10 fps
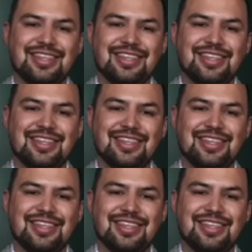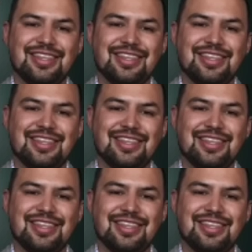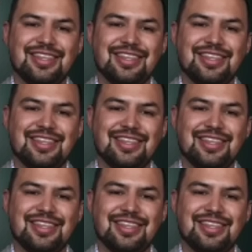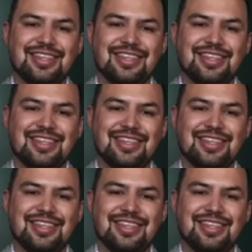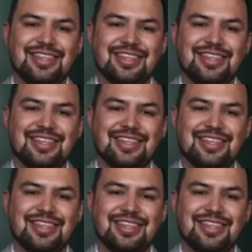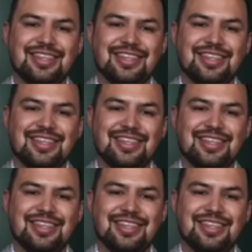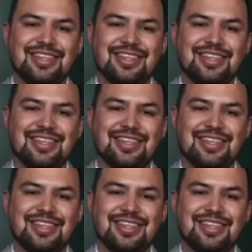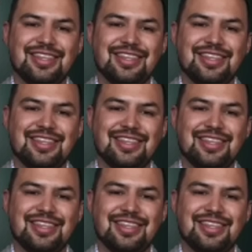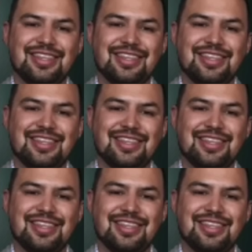(no lip movement)